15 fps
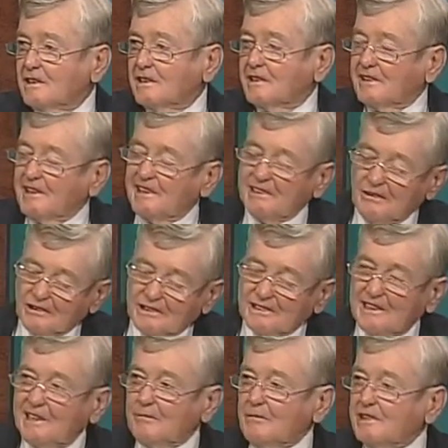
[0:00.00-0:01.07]
And I look at
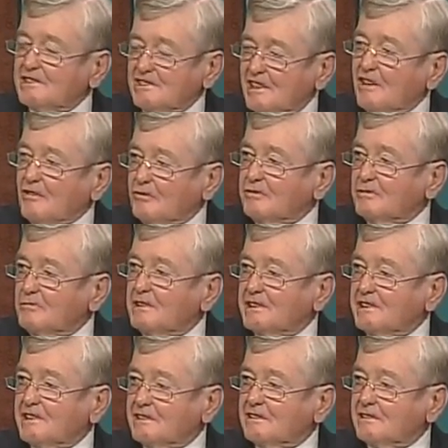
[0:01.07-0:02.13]
that myself in
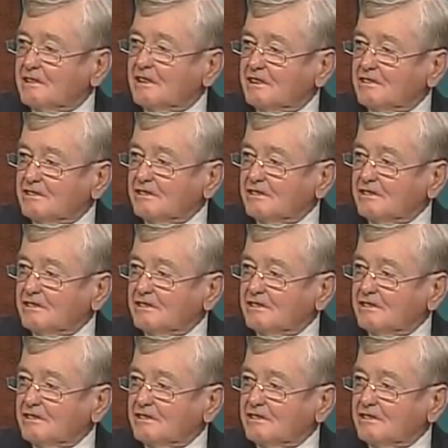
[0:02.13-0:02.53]
many cases.